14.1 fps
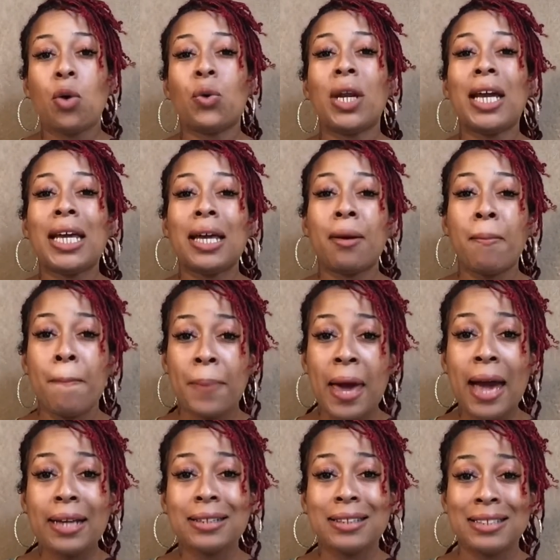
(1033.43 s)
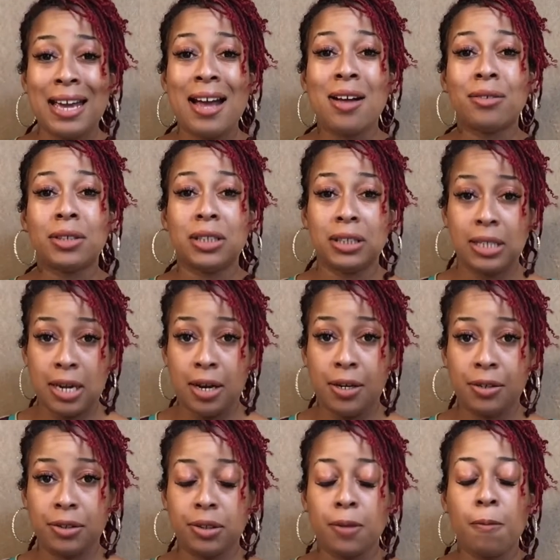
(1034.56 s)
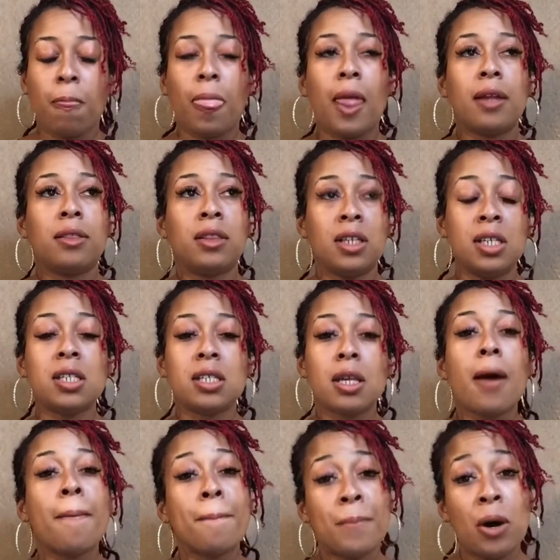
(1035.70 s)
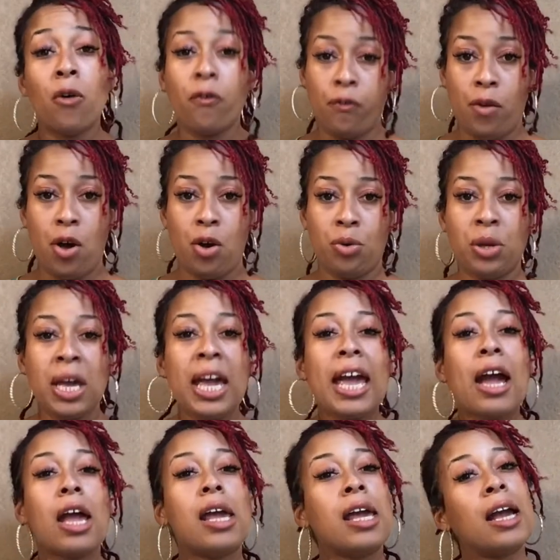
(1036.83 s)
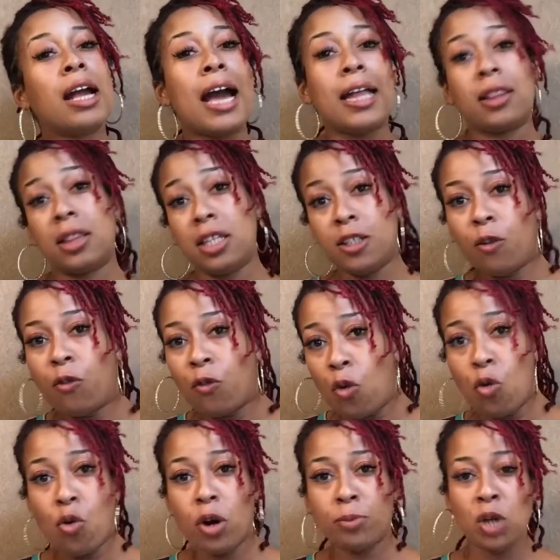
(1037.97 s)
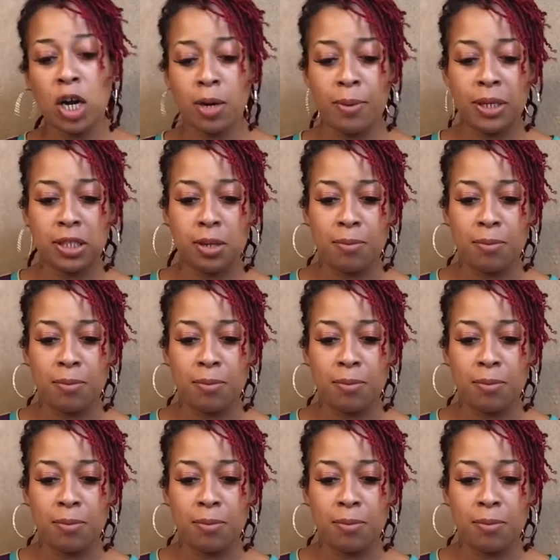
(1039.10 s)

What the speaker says: When I get back downstairs, this mofo got this form talking about